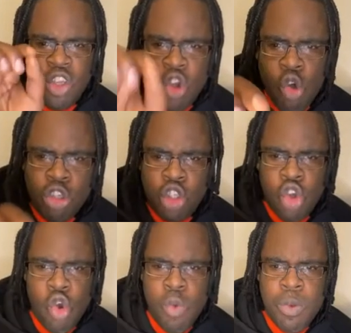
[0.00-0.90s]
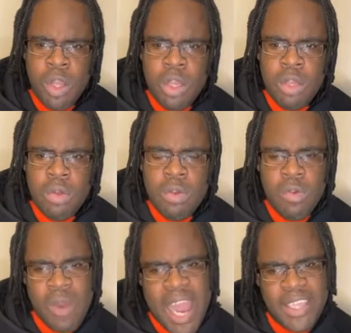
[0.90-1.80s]
YouTube,
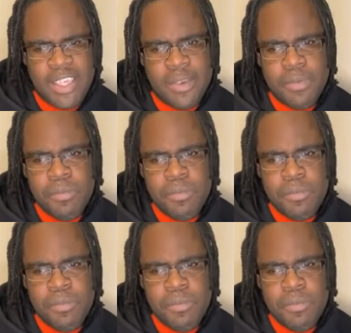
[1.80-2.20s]
right?